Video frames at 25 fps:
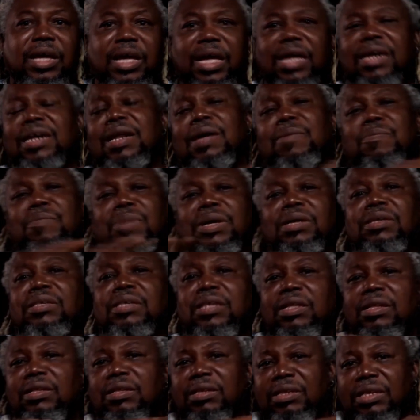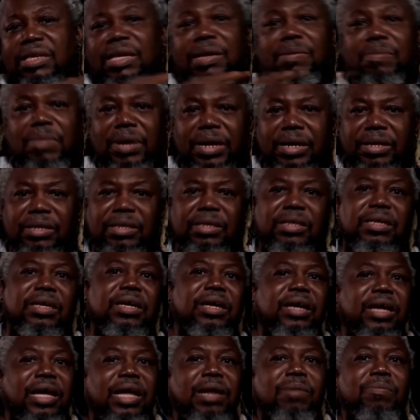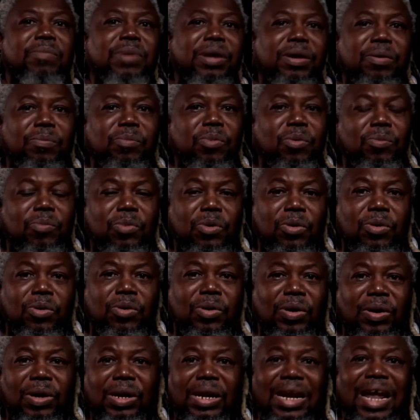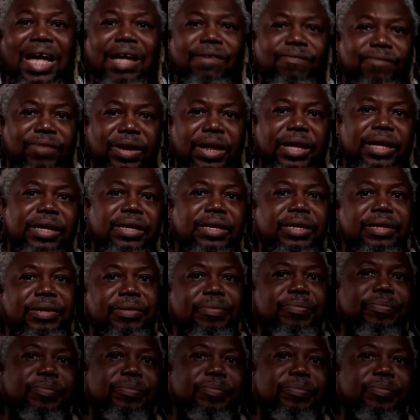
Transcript: and that makes it seamless and more lifelike.